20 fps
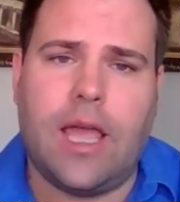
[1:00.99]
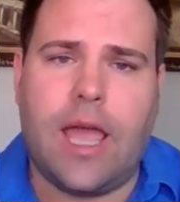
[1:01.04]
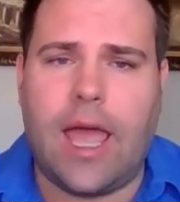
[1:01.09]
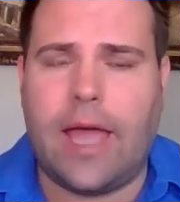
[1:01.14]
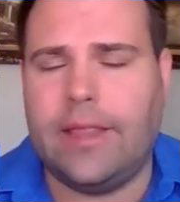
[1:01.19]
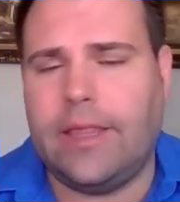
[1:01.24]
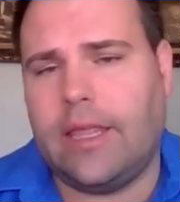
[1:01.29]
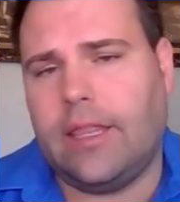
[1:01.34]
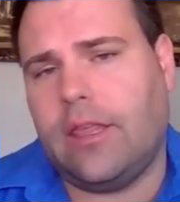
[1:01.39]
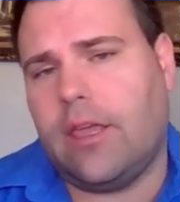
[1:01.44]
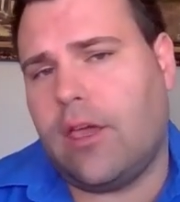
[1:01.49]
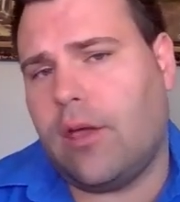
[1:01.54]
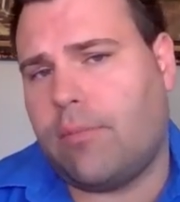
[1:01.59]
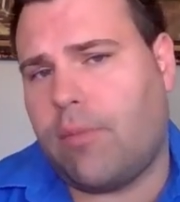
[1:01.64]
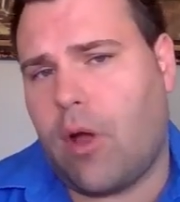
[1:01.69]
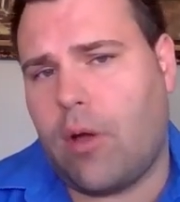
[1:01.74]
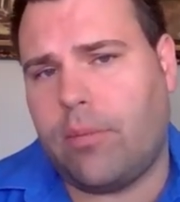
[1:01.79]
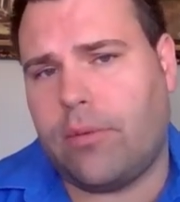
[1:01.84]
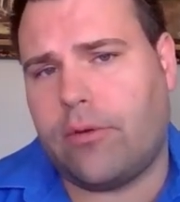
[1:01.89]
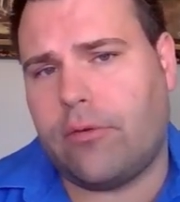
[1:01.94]
and then the
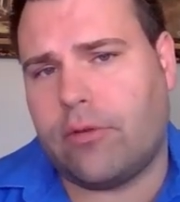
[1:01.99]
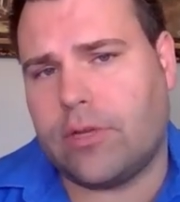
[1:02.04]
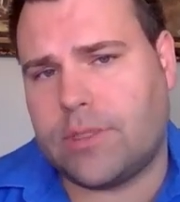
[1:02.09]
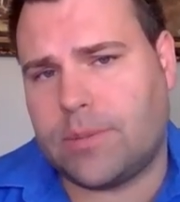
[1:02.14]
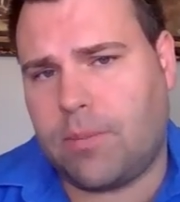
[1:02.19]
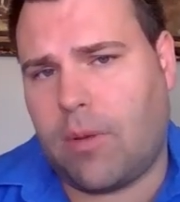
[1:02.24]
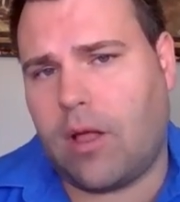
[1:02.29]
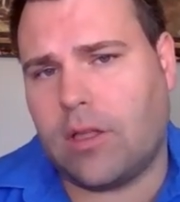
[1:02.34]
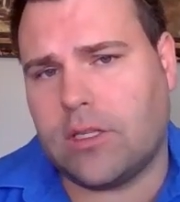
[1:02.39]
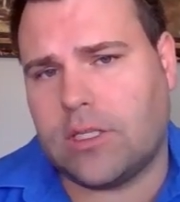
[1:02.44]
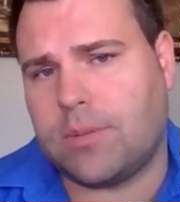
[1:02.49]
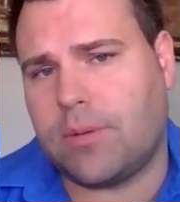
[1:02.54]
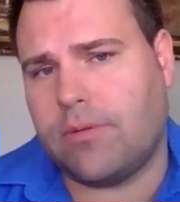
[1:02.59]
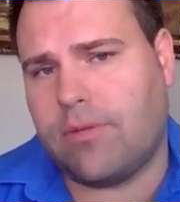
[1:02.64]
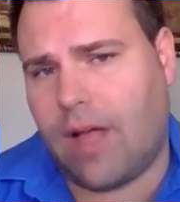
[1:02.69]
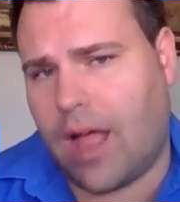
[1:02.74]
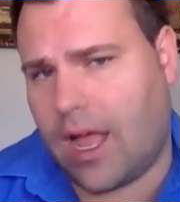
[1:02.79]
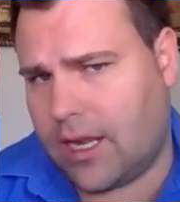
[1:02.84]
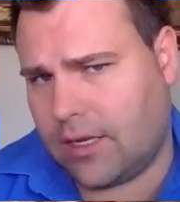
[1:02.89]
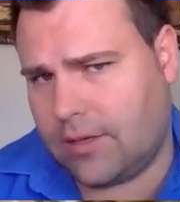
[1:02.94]
appropriate response
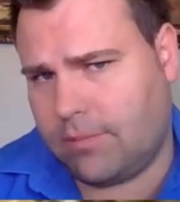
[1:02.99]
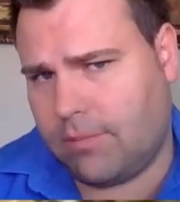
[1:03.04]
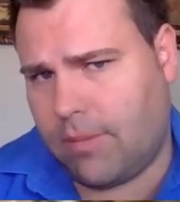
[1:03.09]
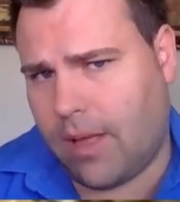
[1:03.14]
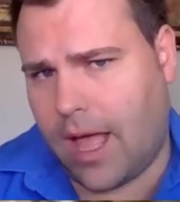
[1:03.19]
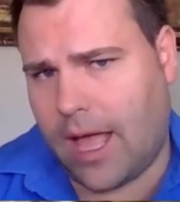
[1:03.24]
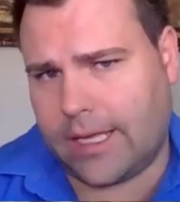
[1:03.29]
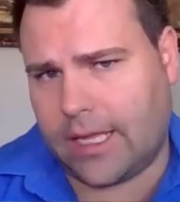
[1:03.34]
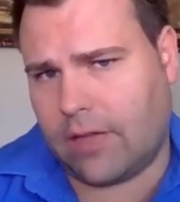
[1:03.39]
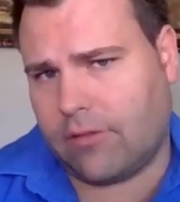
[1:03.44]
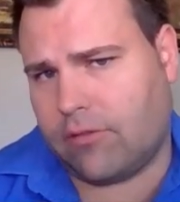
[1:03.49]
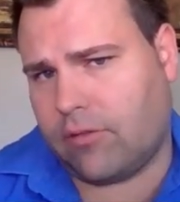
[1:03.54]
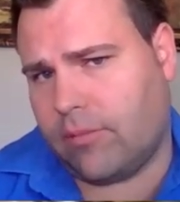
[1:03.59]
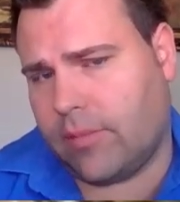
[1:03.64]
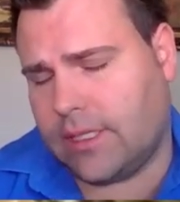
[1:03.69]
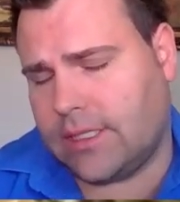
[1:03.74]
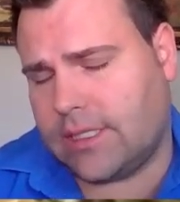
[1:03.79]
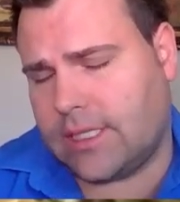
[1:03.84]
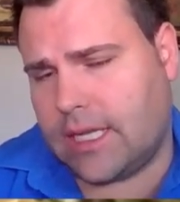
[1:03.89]
provided by government.